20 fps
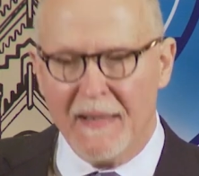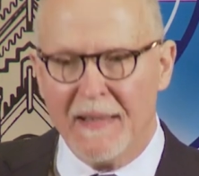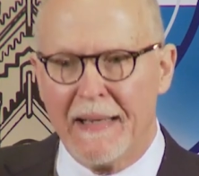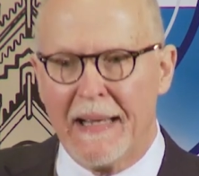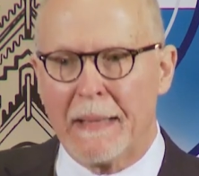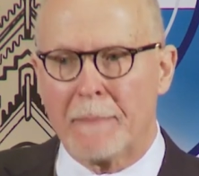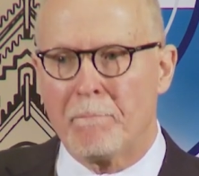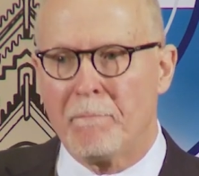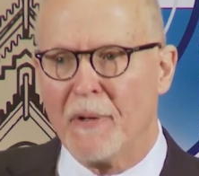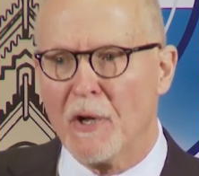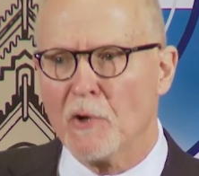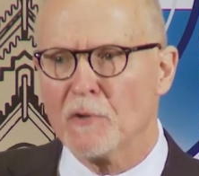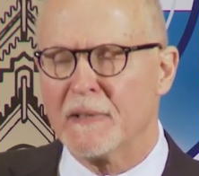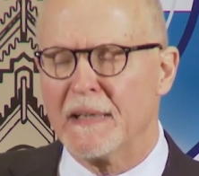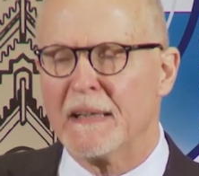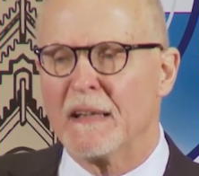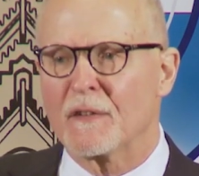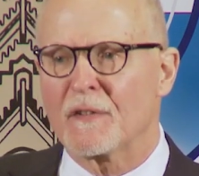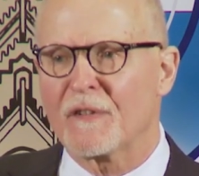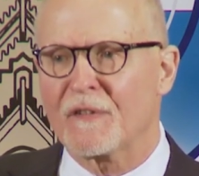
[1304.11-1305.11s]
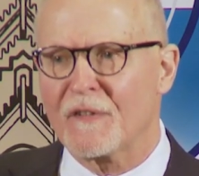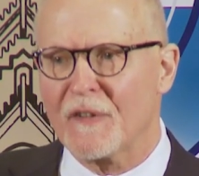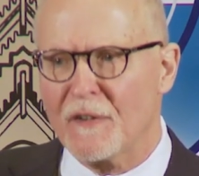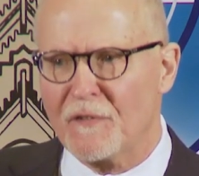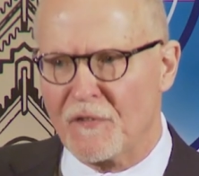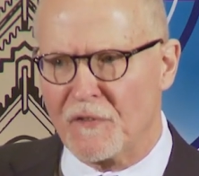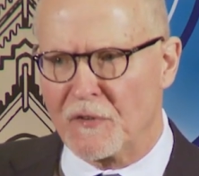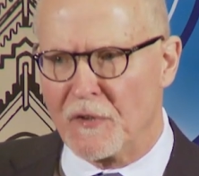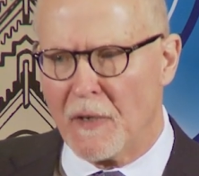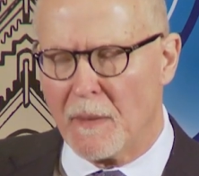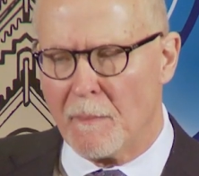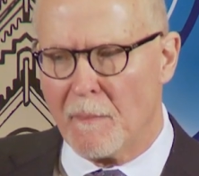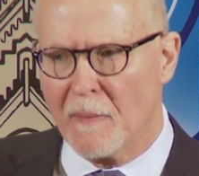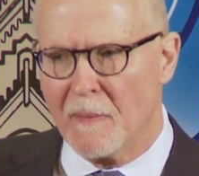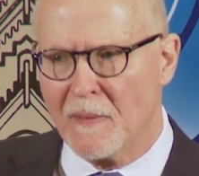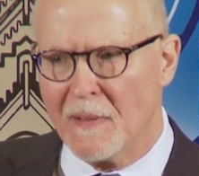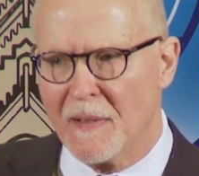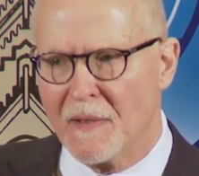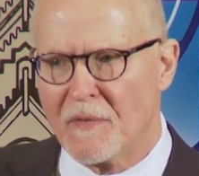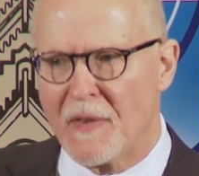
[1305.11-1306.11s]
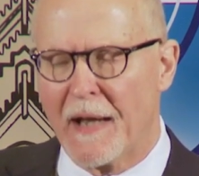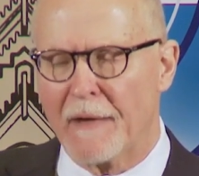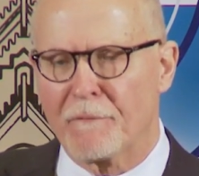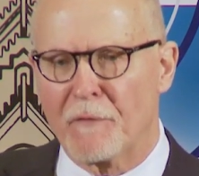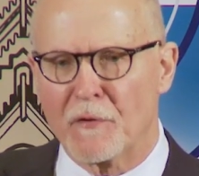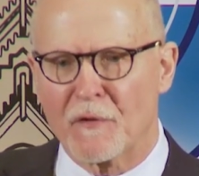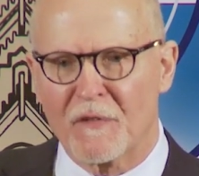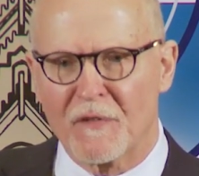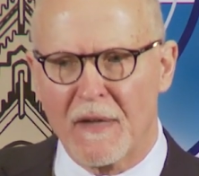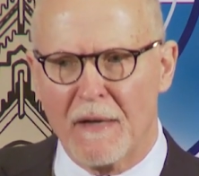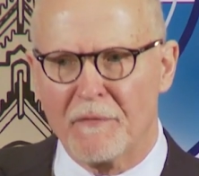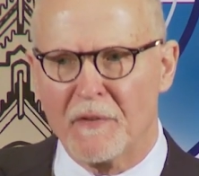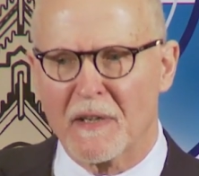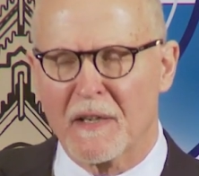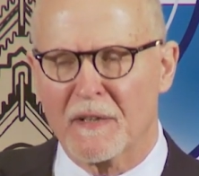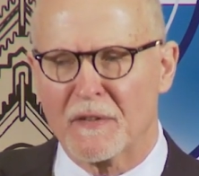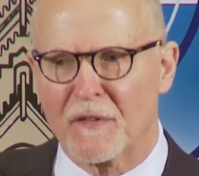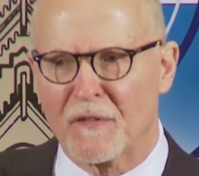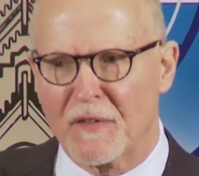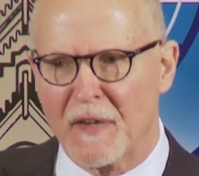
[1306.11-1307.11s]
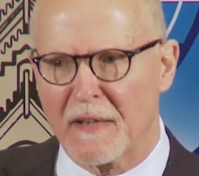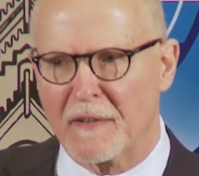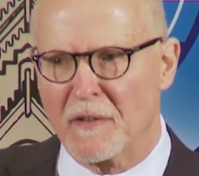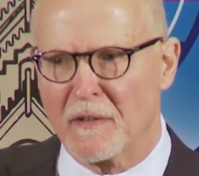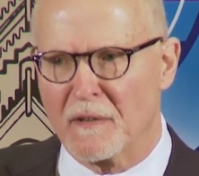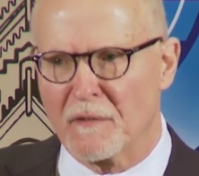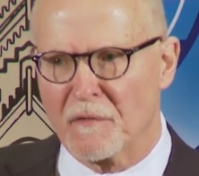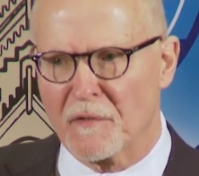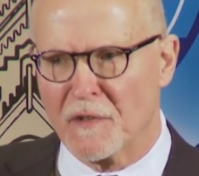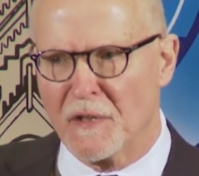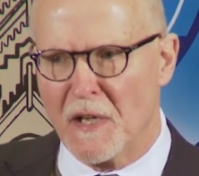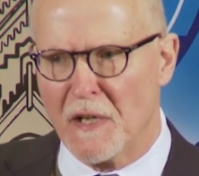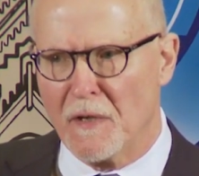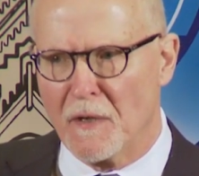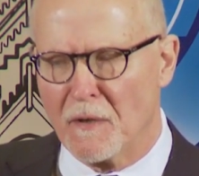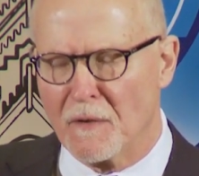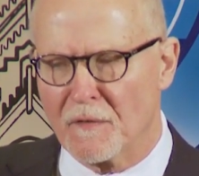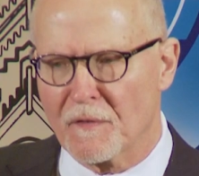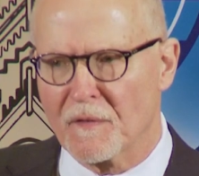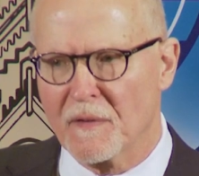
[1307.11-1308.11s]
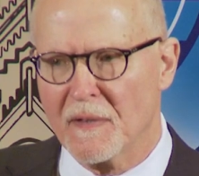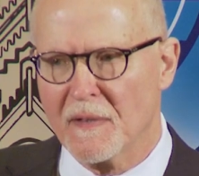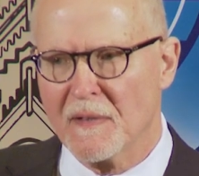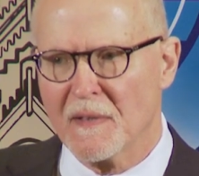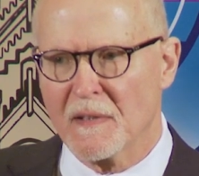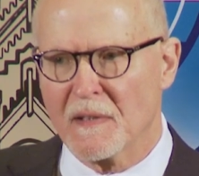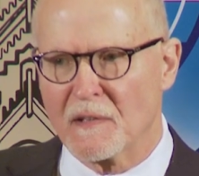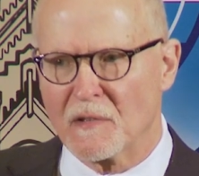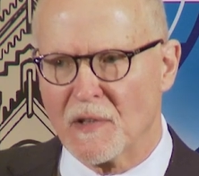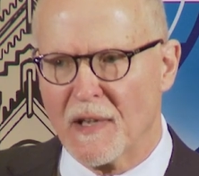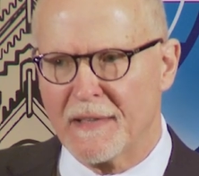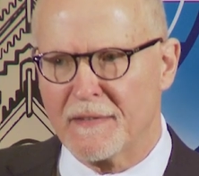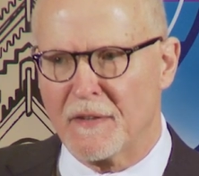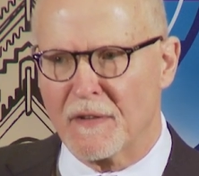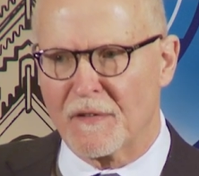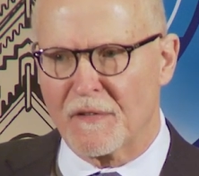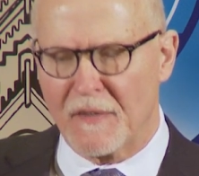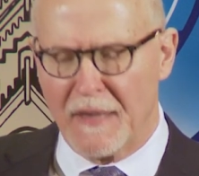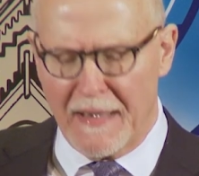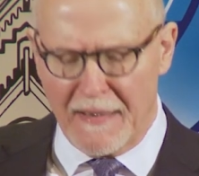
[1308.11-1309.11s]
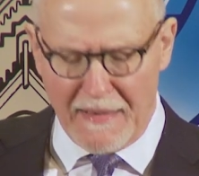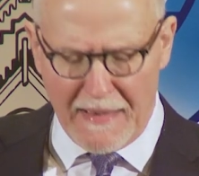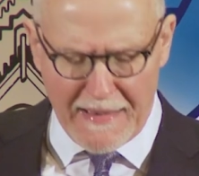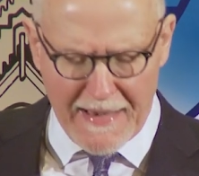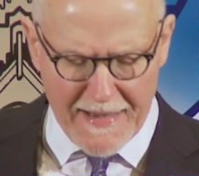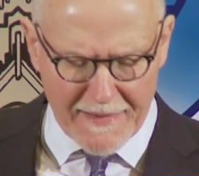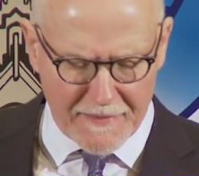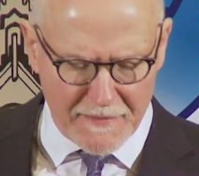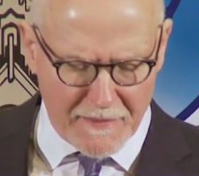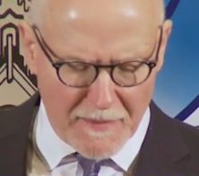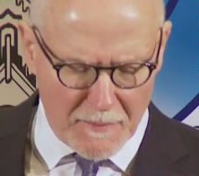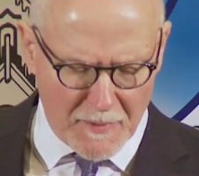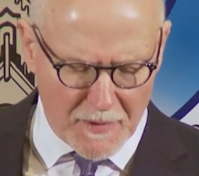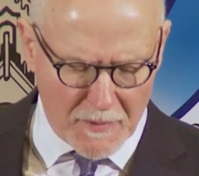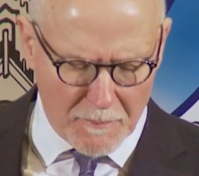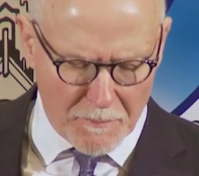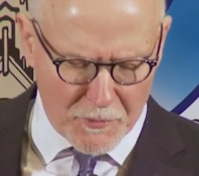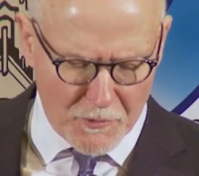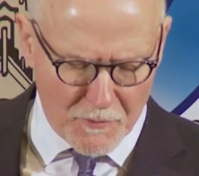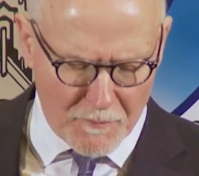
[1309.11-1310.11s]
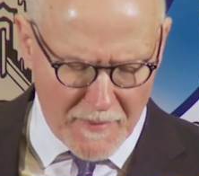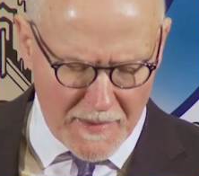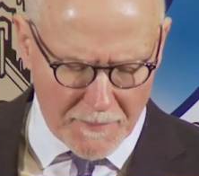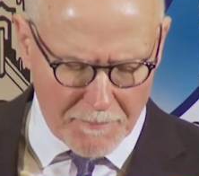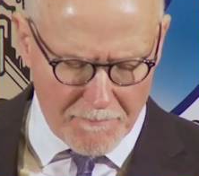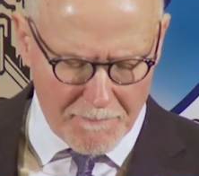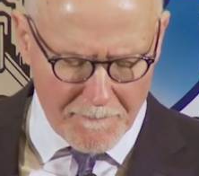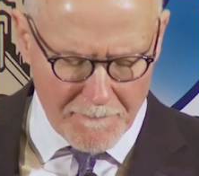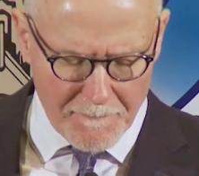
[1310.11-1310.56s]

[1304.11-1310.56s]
and building a system that for 7 consecutive years led the state in academic improvement.